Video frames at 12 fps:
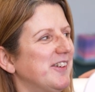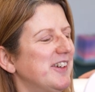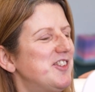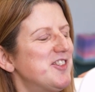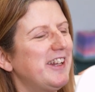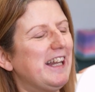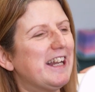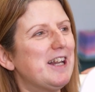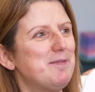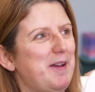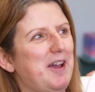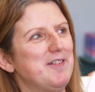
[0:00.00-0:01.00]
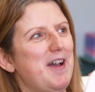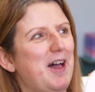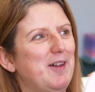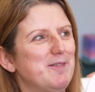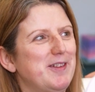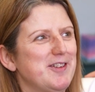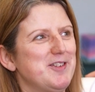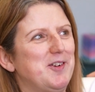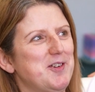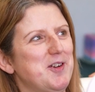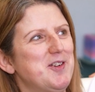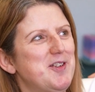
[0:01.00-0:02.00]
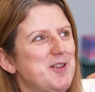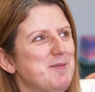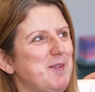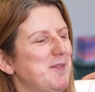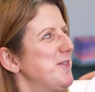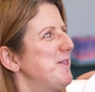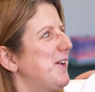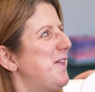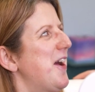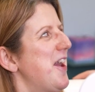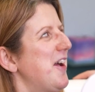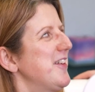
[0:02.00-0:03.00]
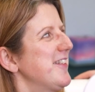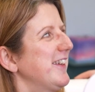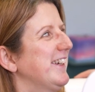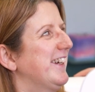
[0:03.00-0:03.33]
just a little bit of help that's not noticeable would be quite nice.